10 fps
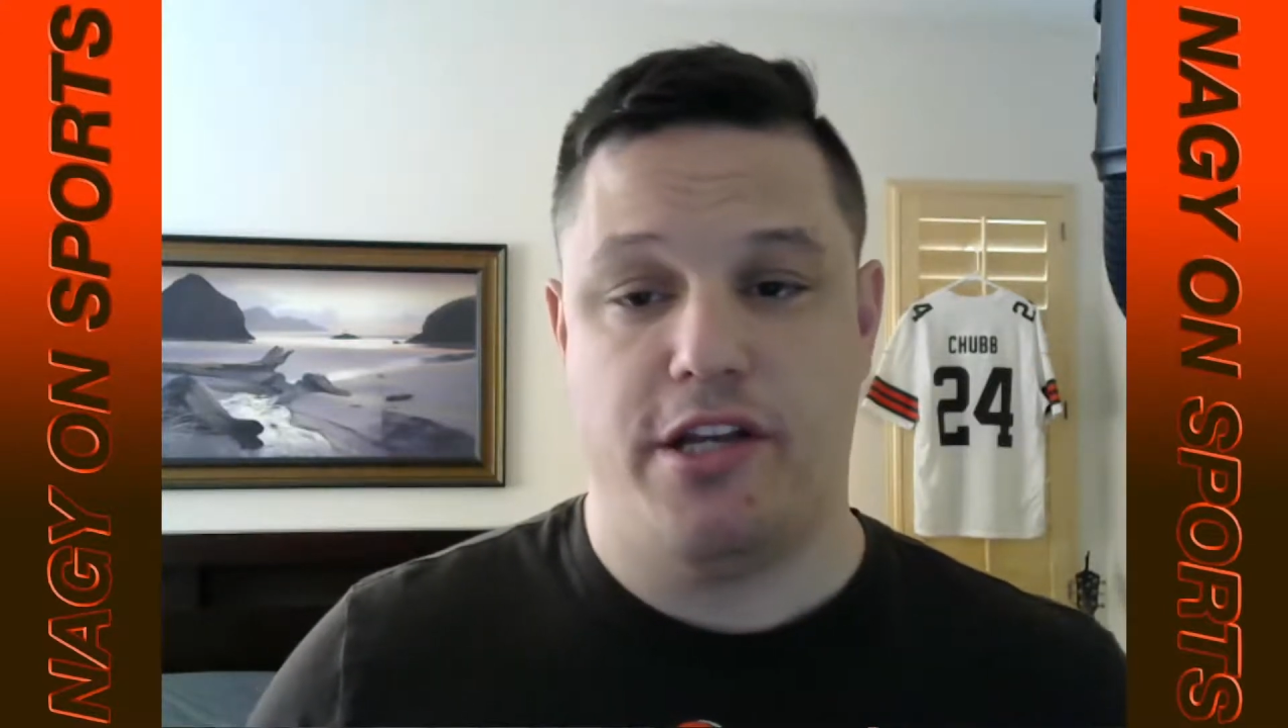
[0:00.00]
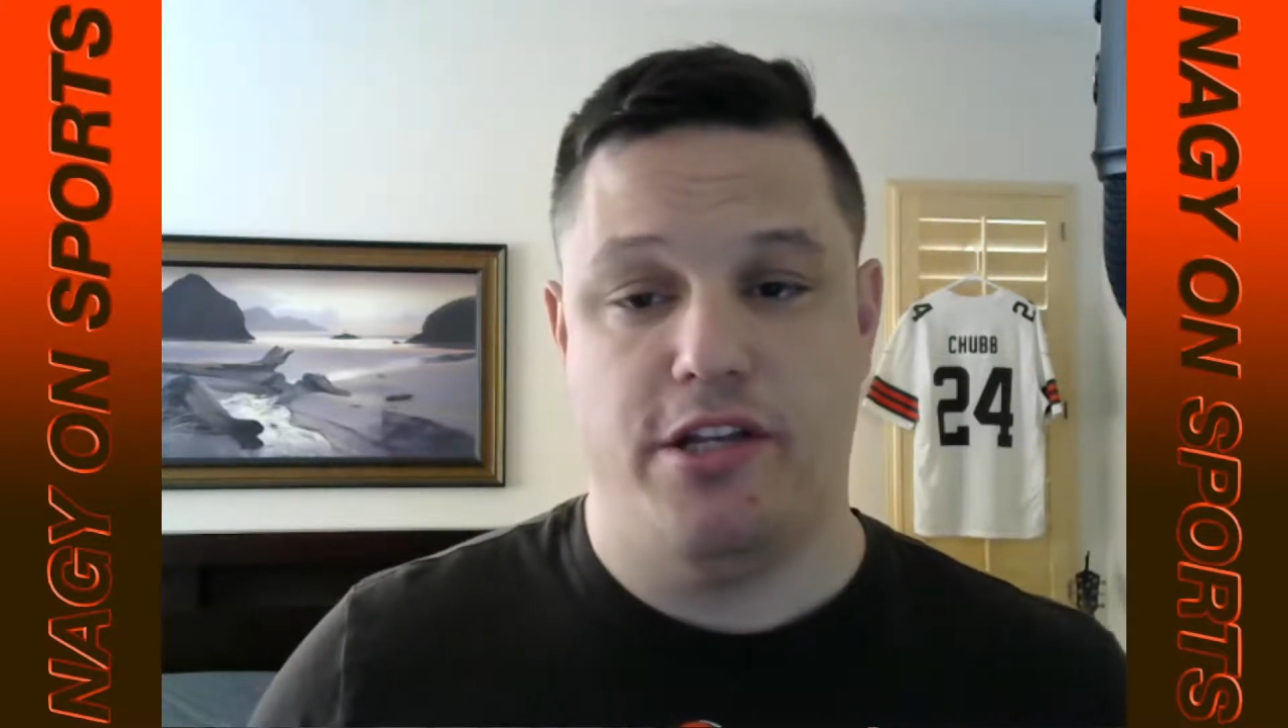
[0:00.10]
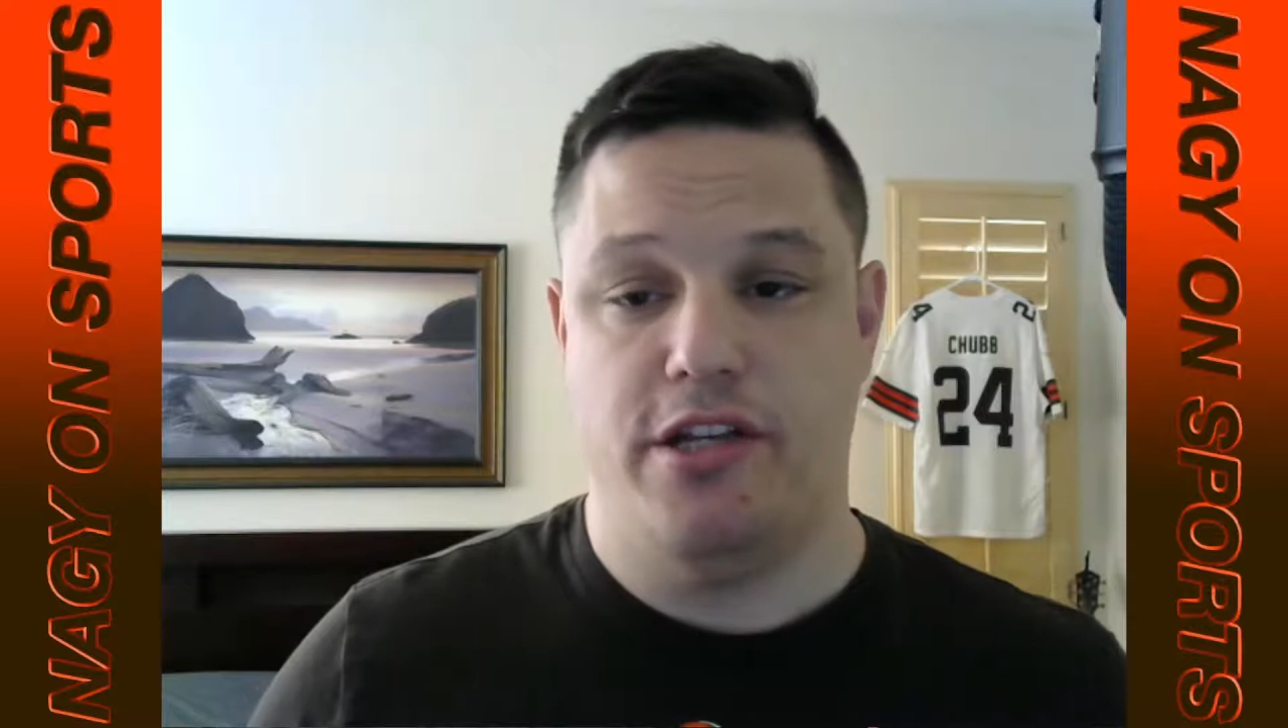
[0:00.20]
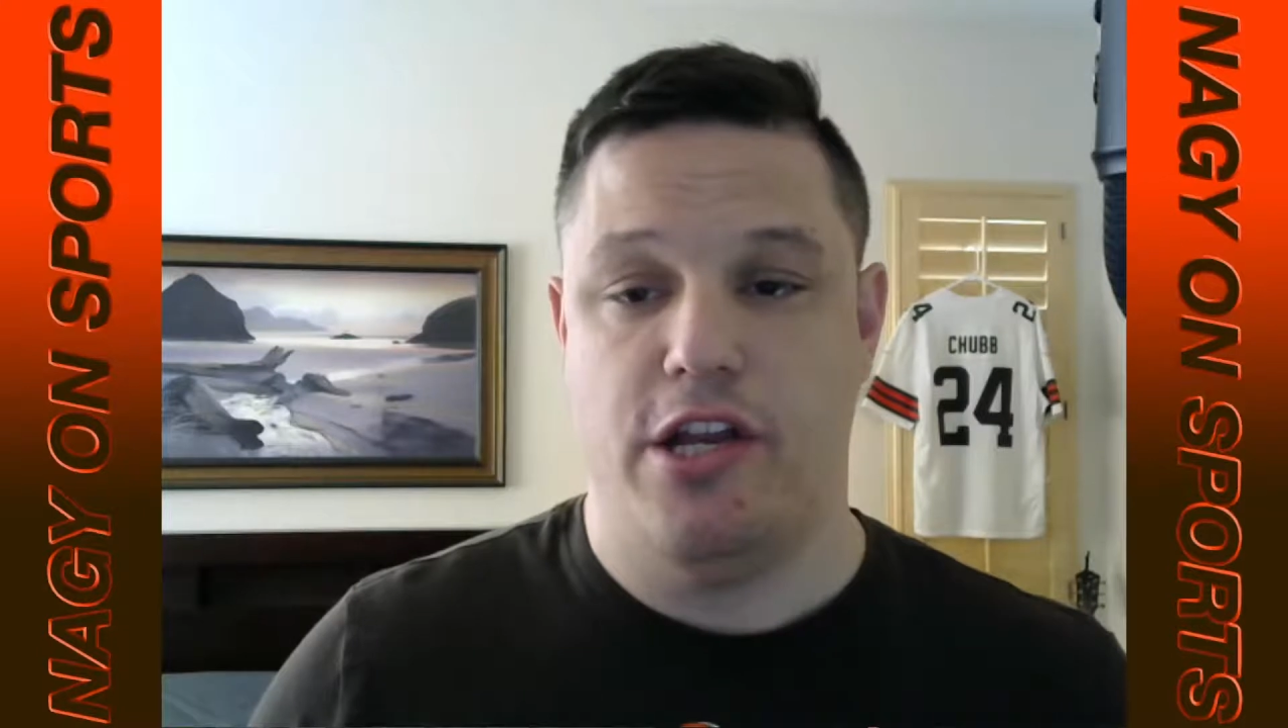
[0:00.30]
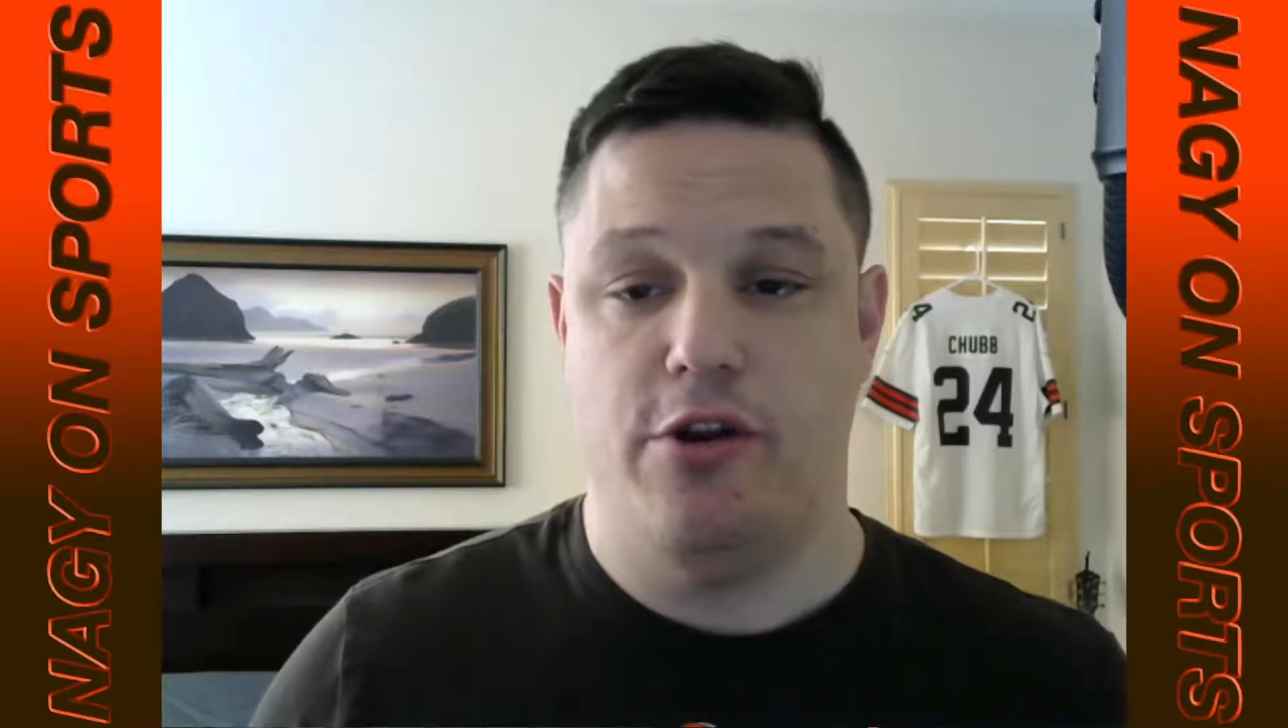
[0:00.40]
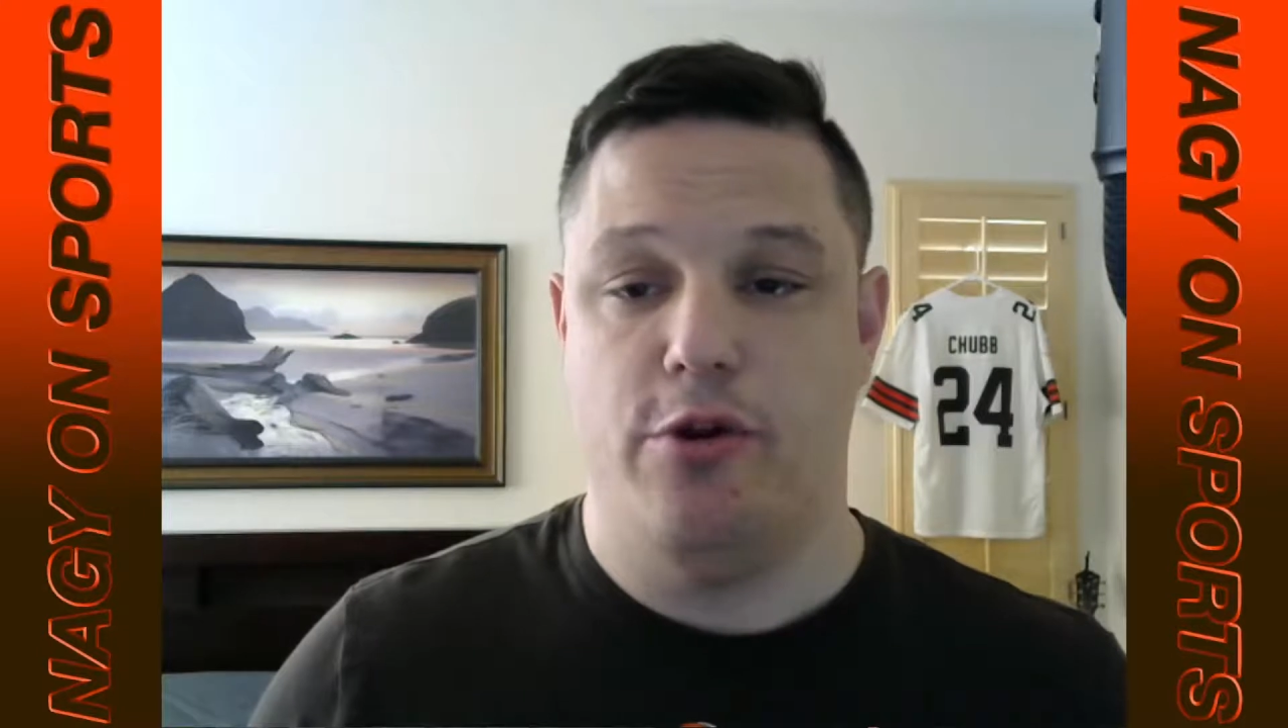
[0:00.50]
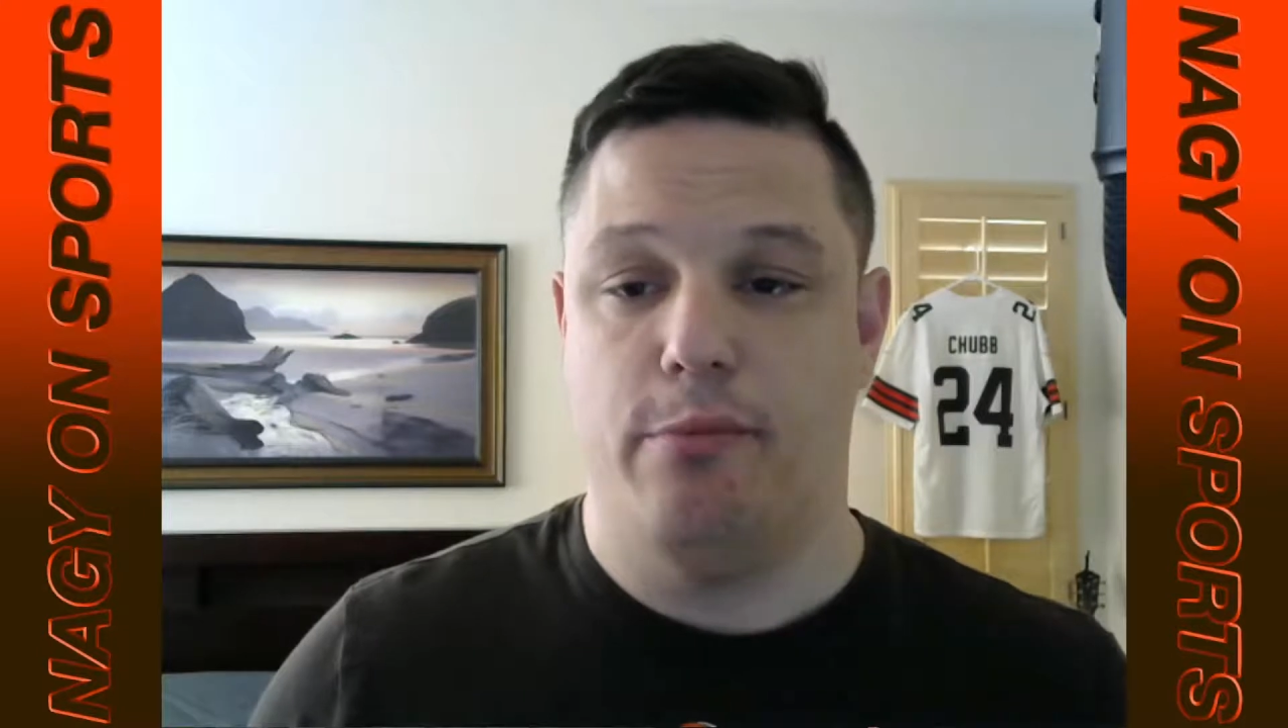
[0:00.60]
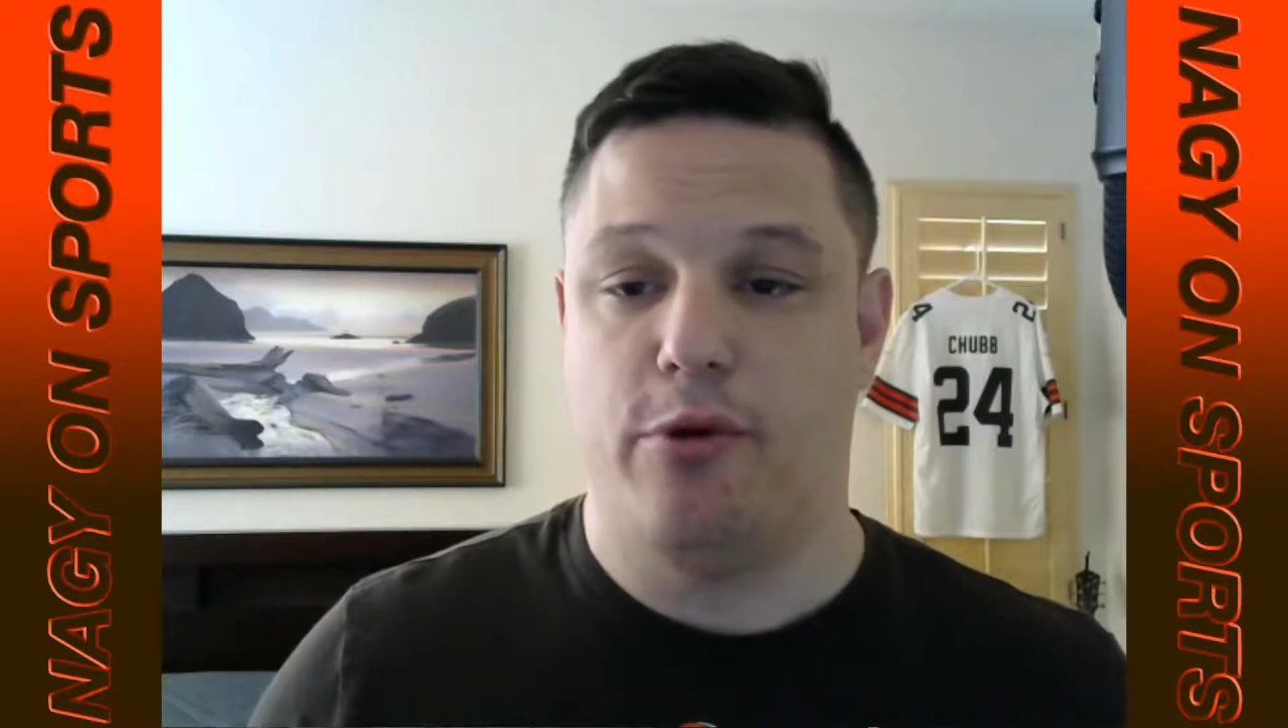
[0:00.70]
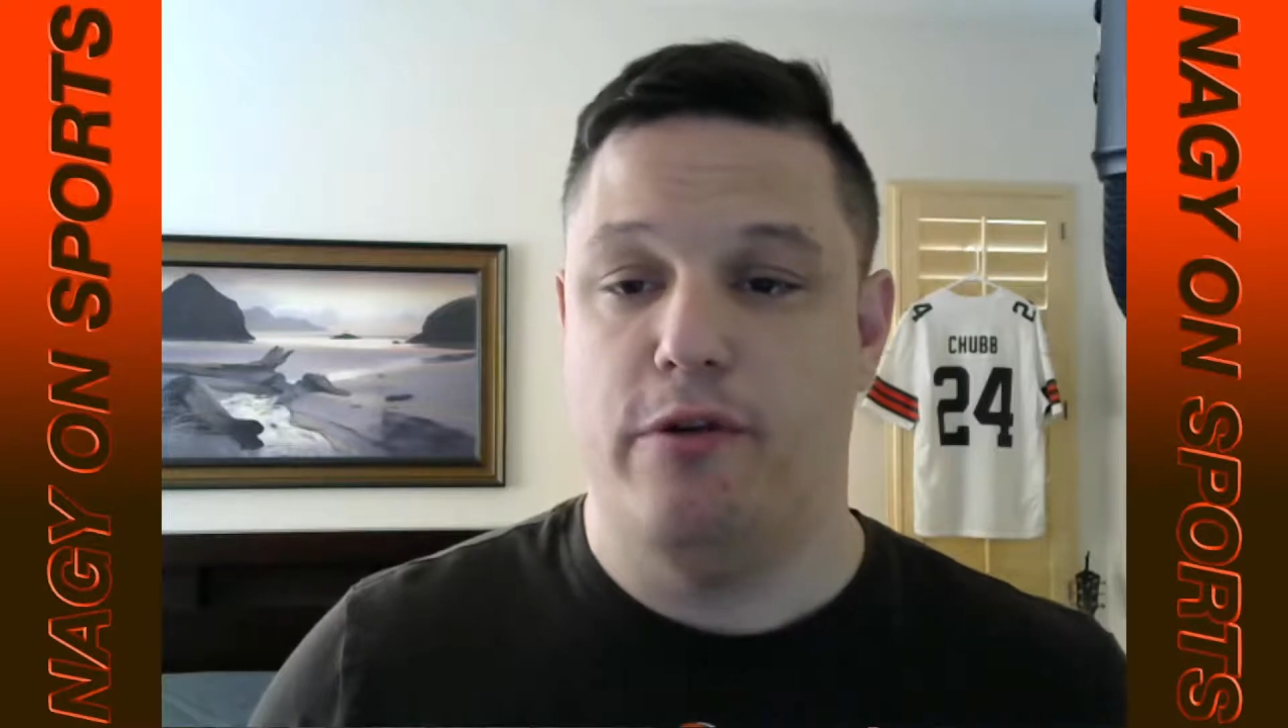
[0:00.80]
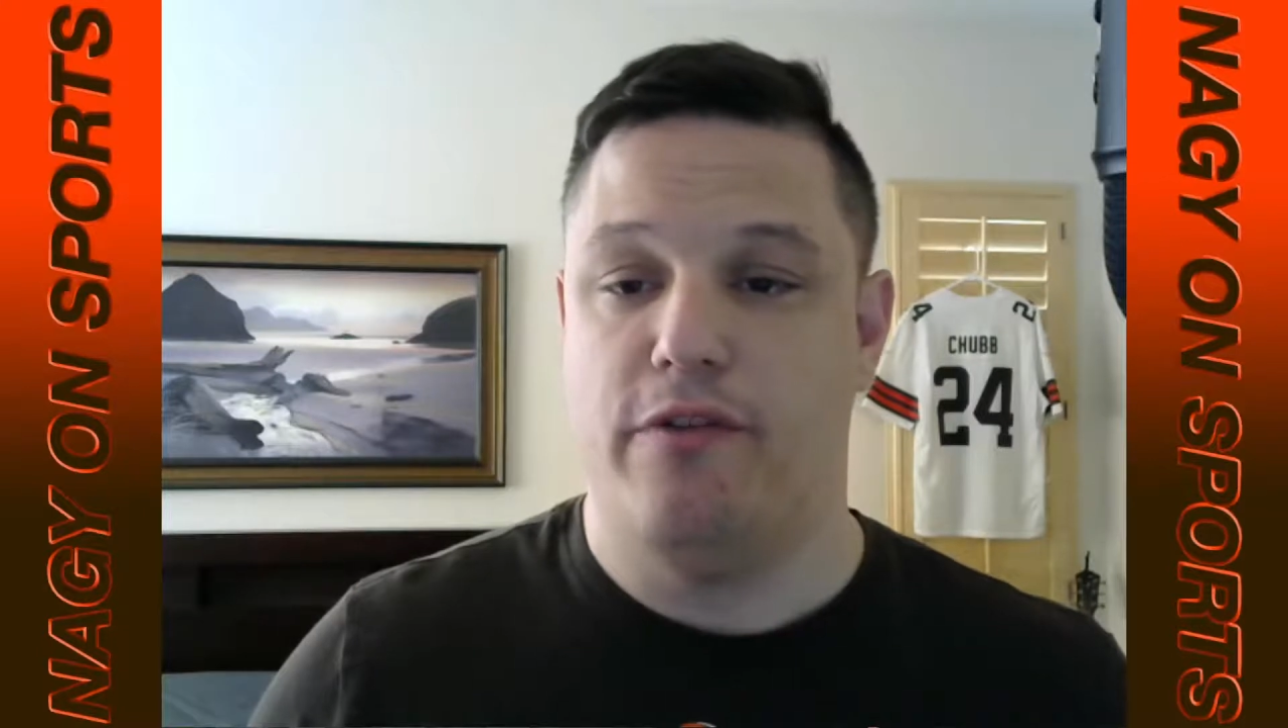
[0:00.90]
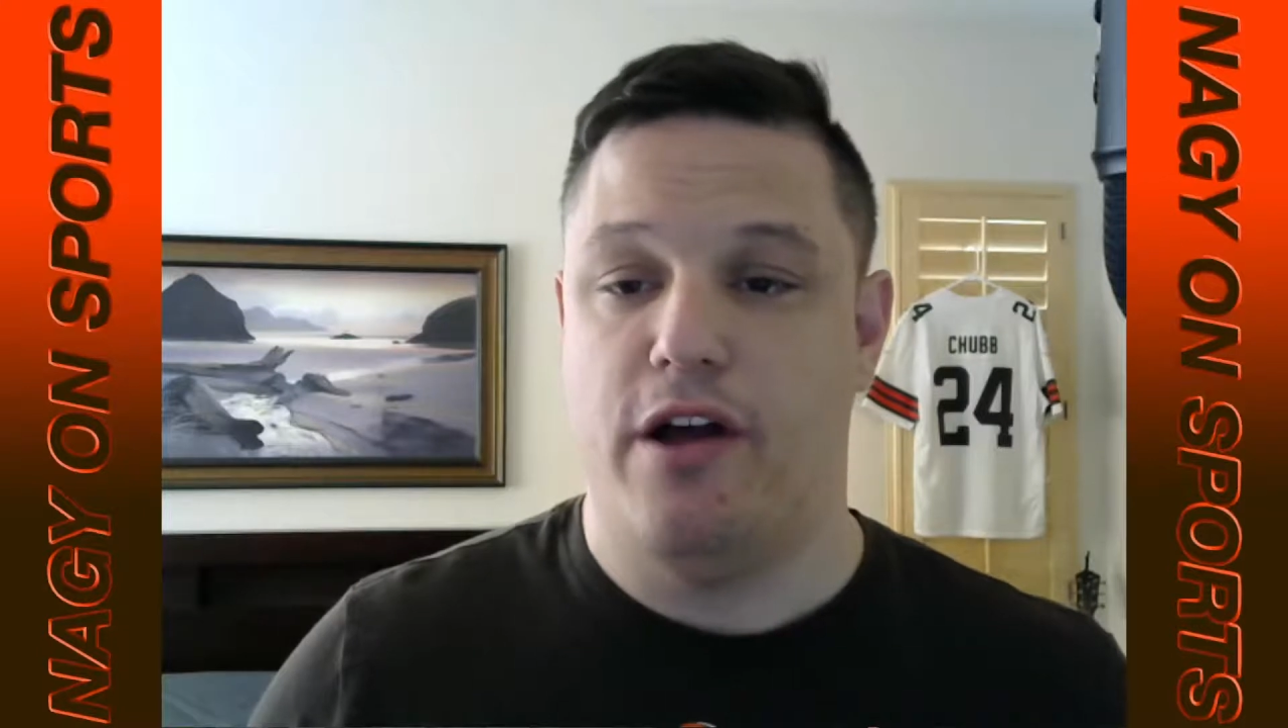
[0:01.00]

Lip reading: continue to improve